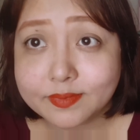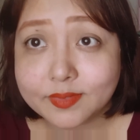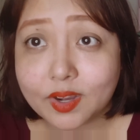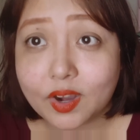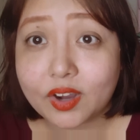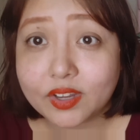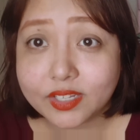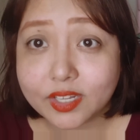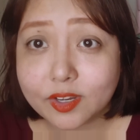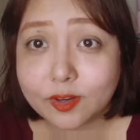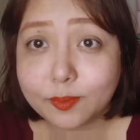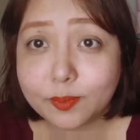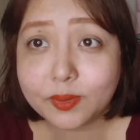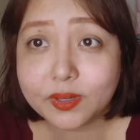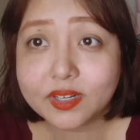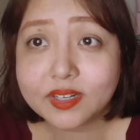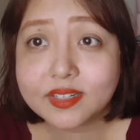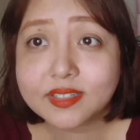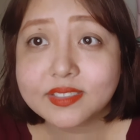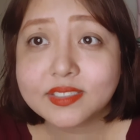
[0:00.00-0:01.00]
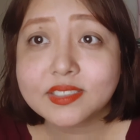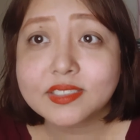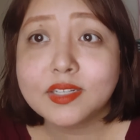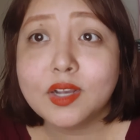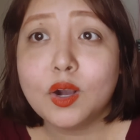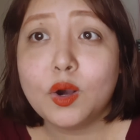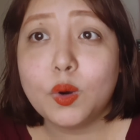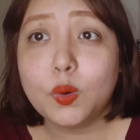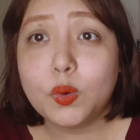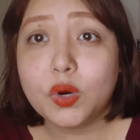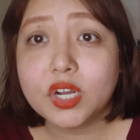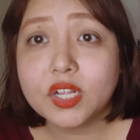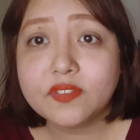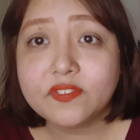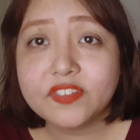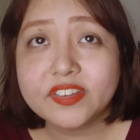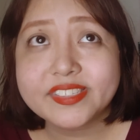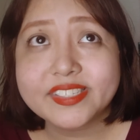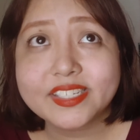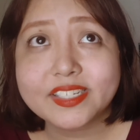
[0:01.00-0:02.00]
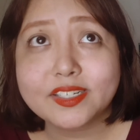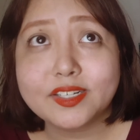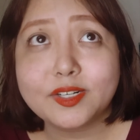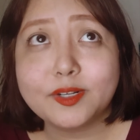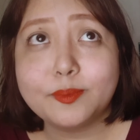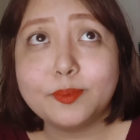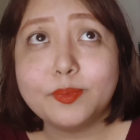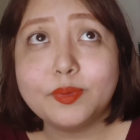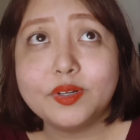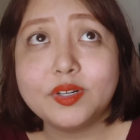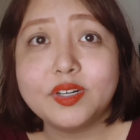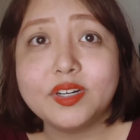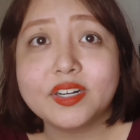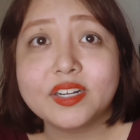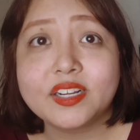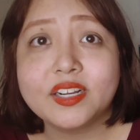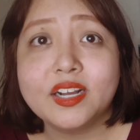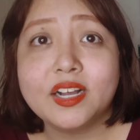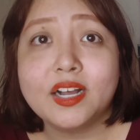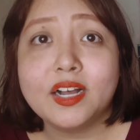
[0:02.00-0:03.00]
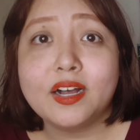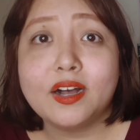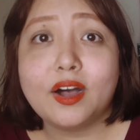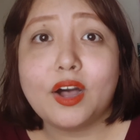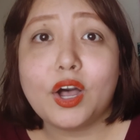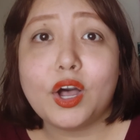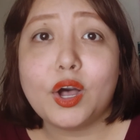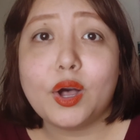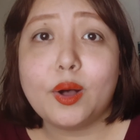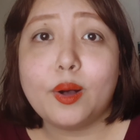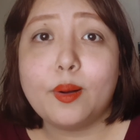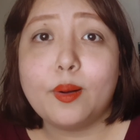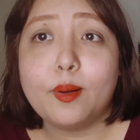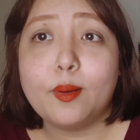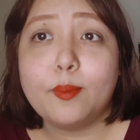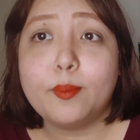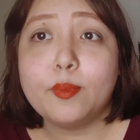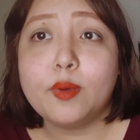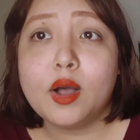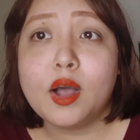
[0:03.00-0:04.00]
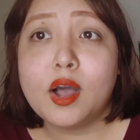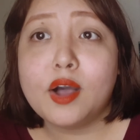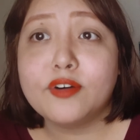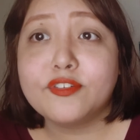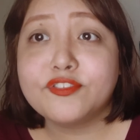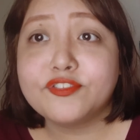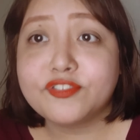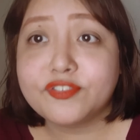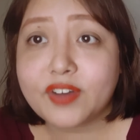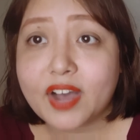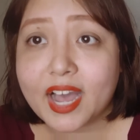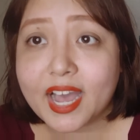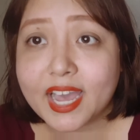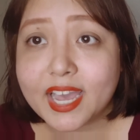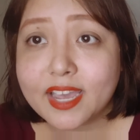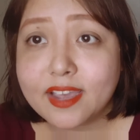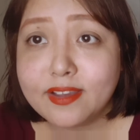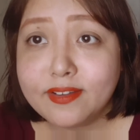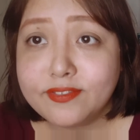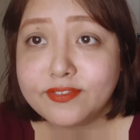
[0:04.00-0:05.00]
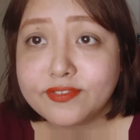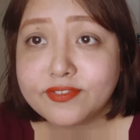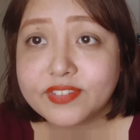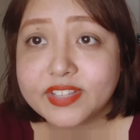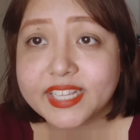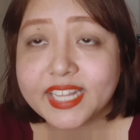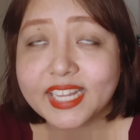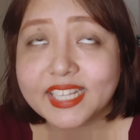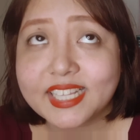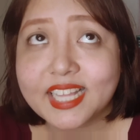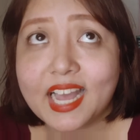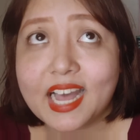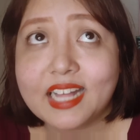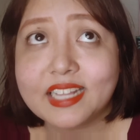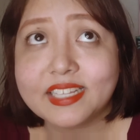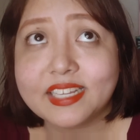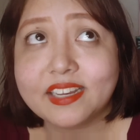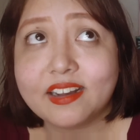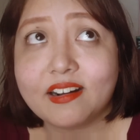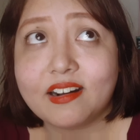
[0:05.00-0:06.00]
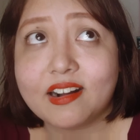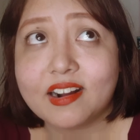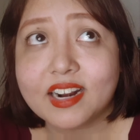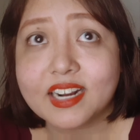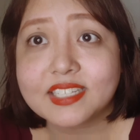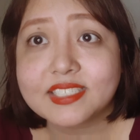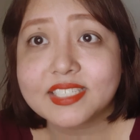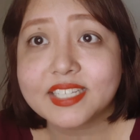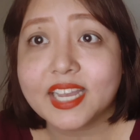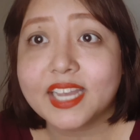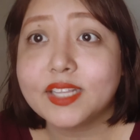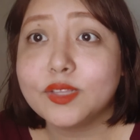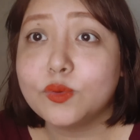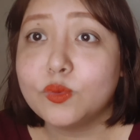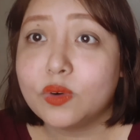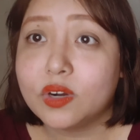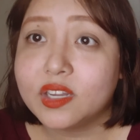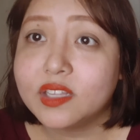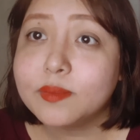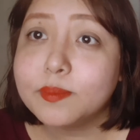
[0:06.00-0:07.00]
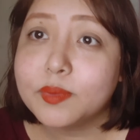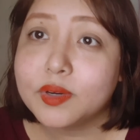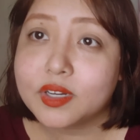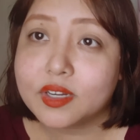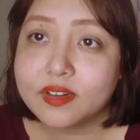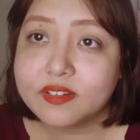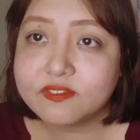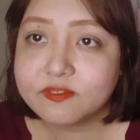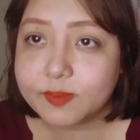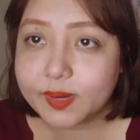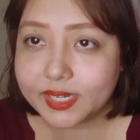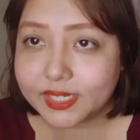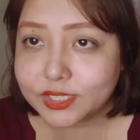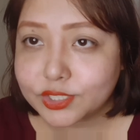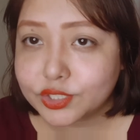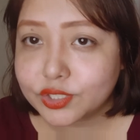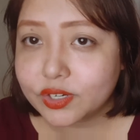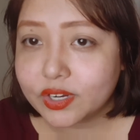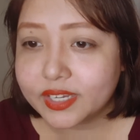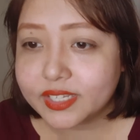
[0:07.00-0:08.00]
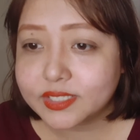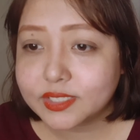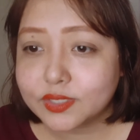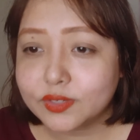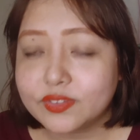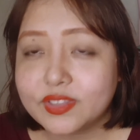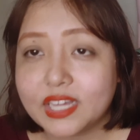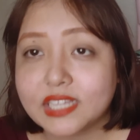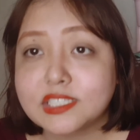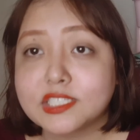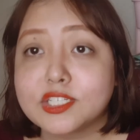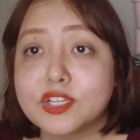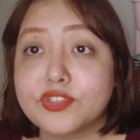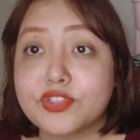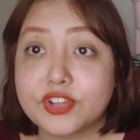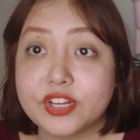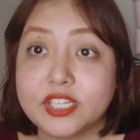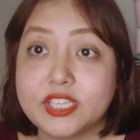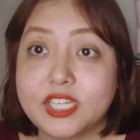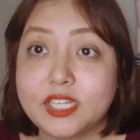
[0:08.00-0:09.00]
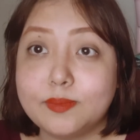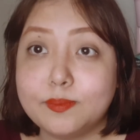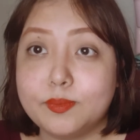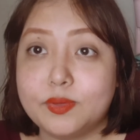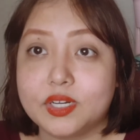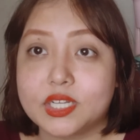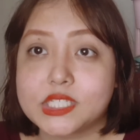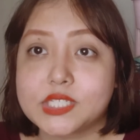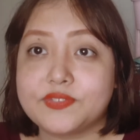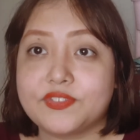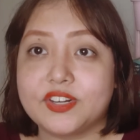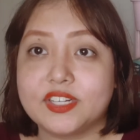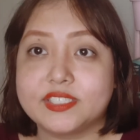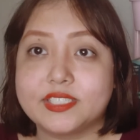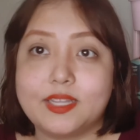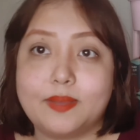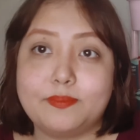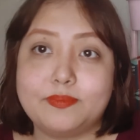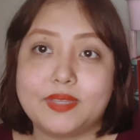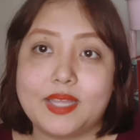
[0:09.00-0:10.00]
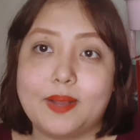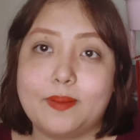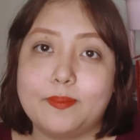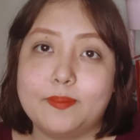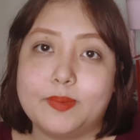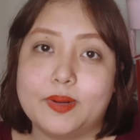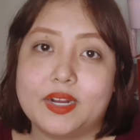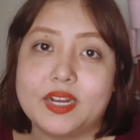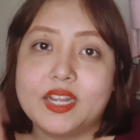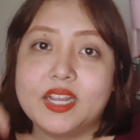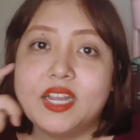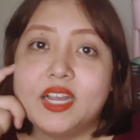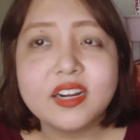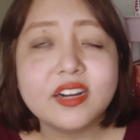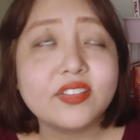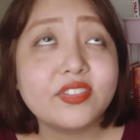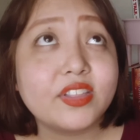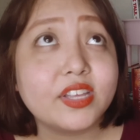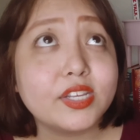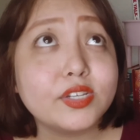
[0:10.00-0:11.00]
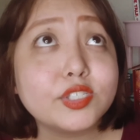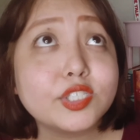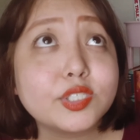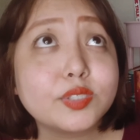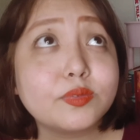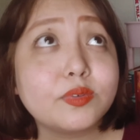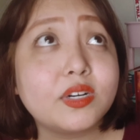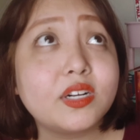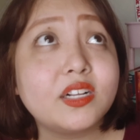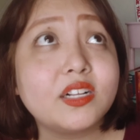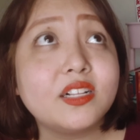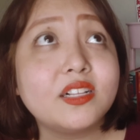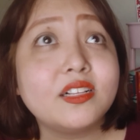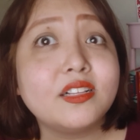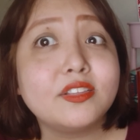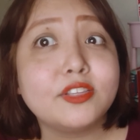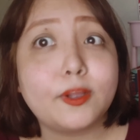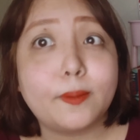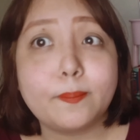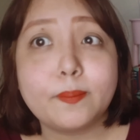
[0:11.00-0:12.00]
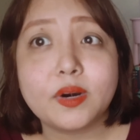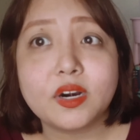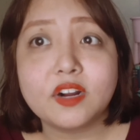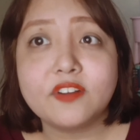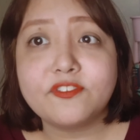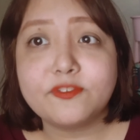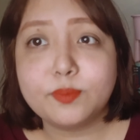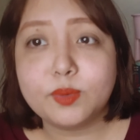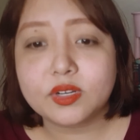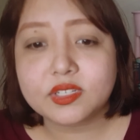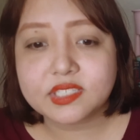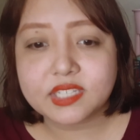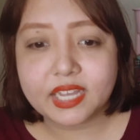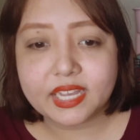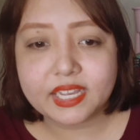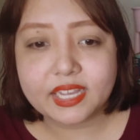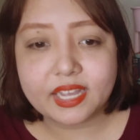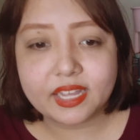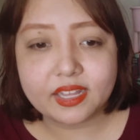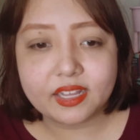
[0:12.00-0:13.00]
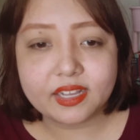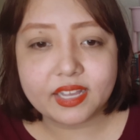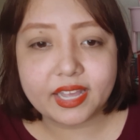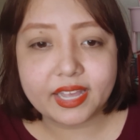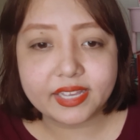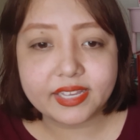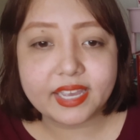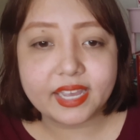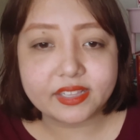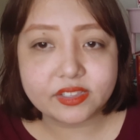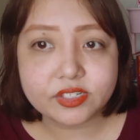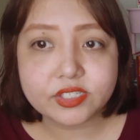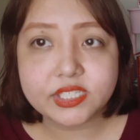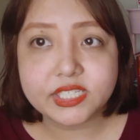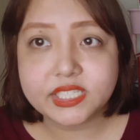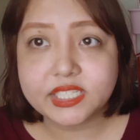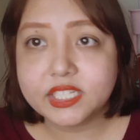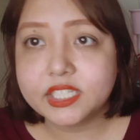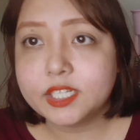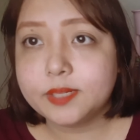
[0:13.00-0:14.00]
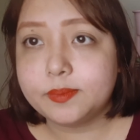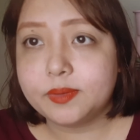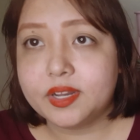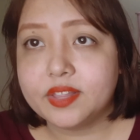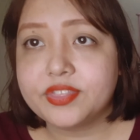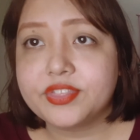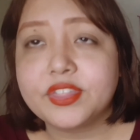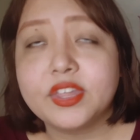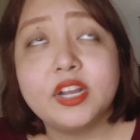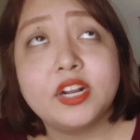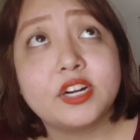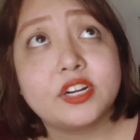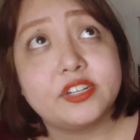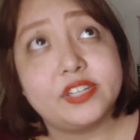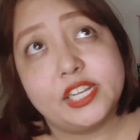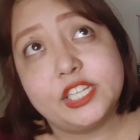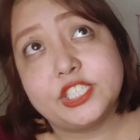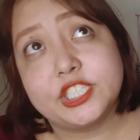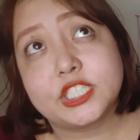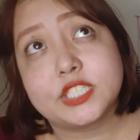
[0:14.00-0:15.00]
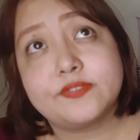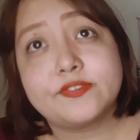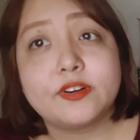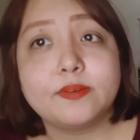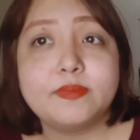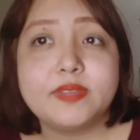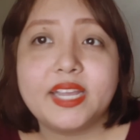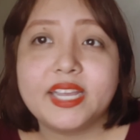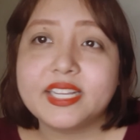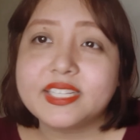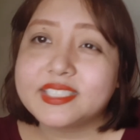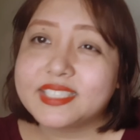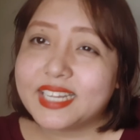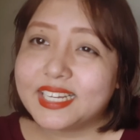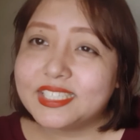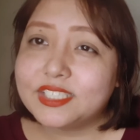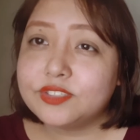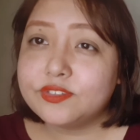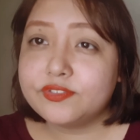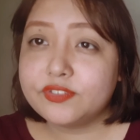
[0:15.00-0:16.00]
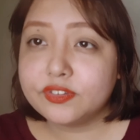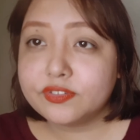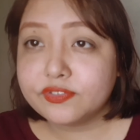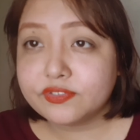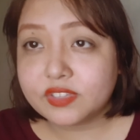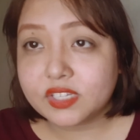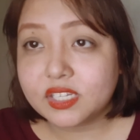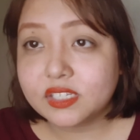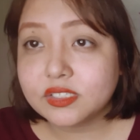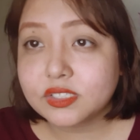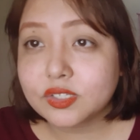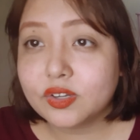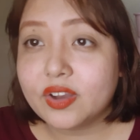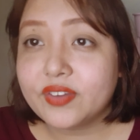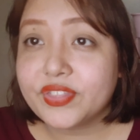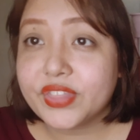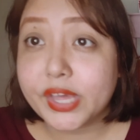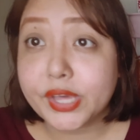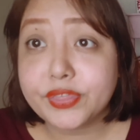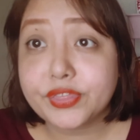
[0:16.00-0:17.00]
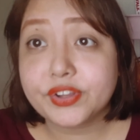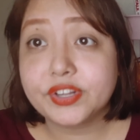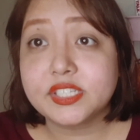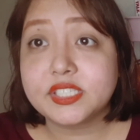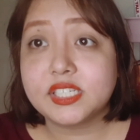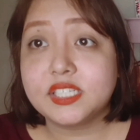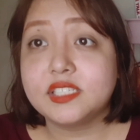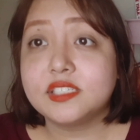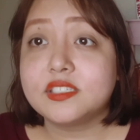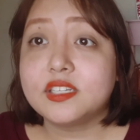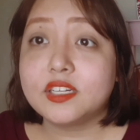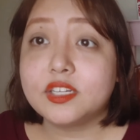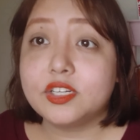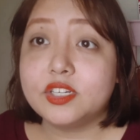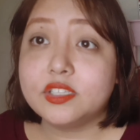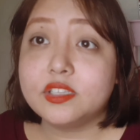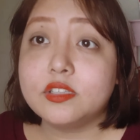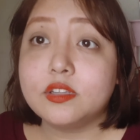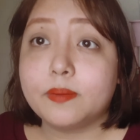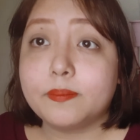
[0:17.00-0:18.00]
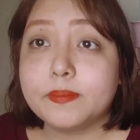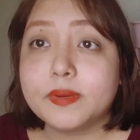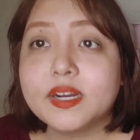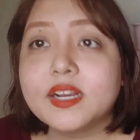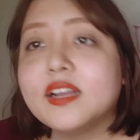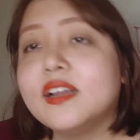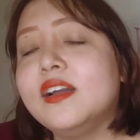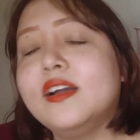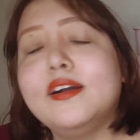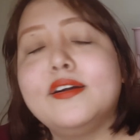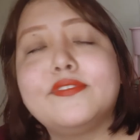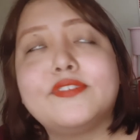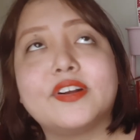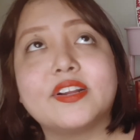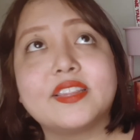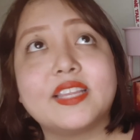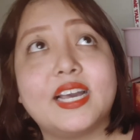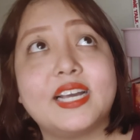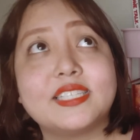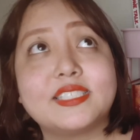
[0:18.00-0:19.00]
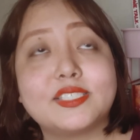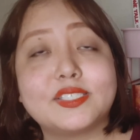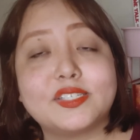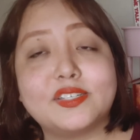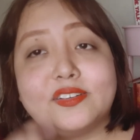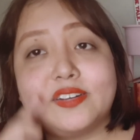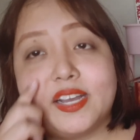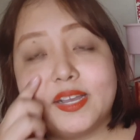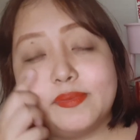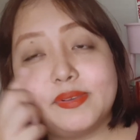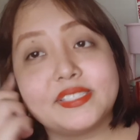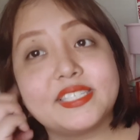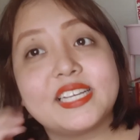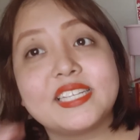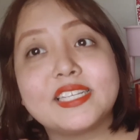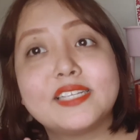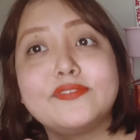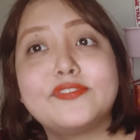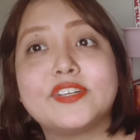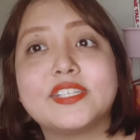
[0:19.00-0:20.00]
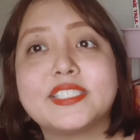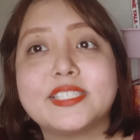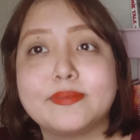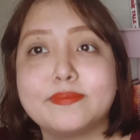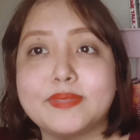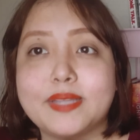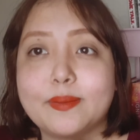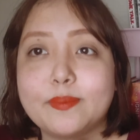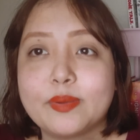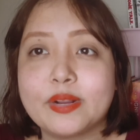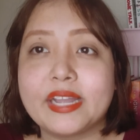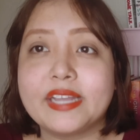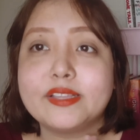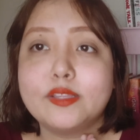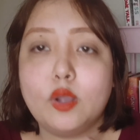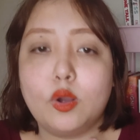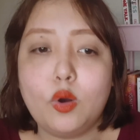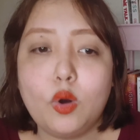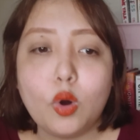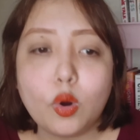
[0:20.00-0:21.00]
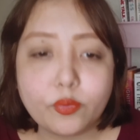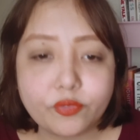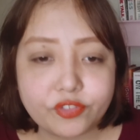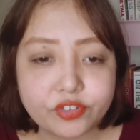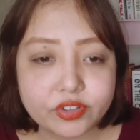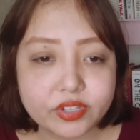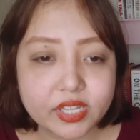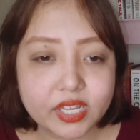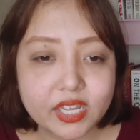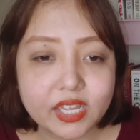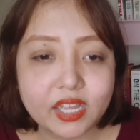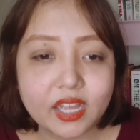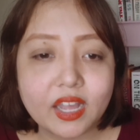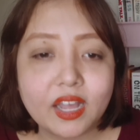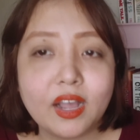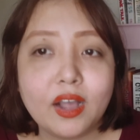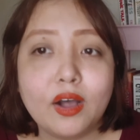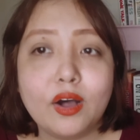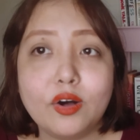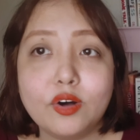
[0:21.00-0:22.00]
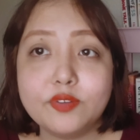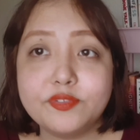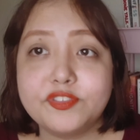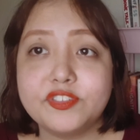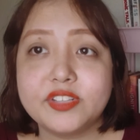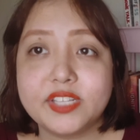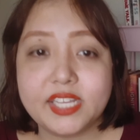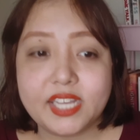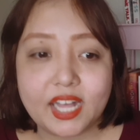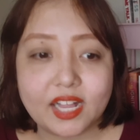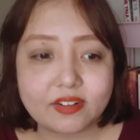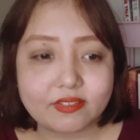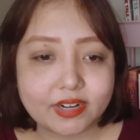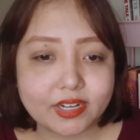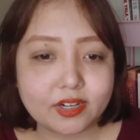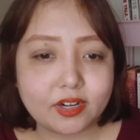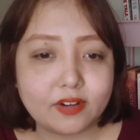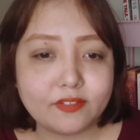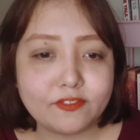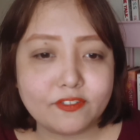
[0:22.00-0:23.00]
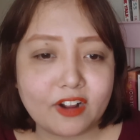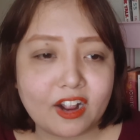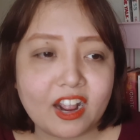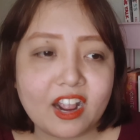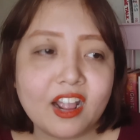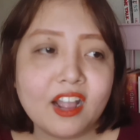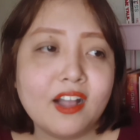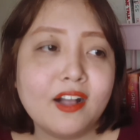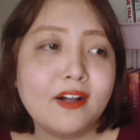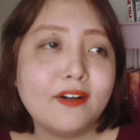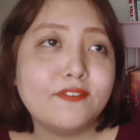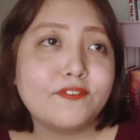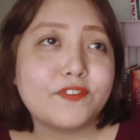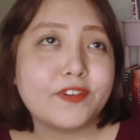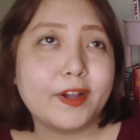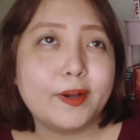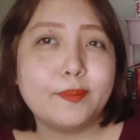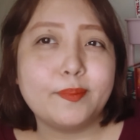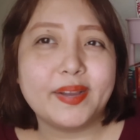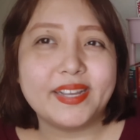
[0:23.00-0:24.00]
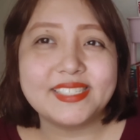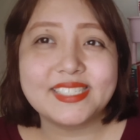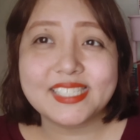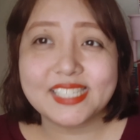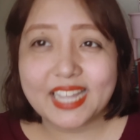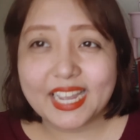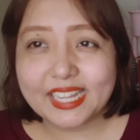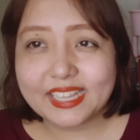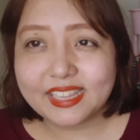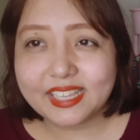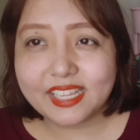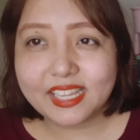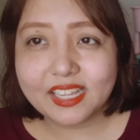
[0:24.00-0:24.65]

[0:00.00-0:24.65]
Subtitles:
audiobooks, 1 physical book, 5 NetGalley arcs, and 1 book of my choice. So that's 13 books for September. The usual number of books I get to read in a month ranges from like 10 to 15. So I think 13 is a good number for that. So I'm excited for September, and hopefully I'll recover from my slight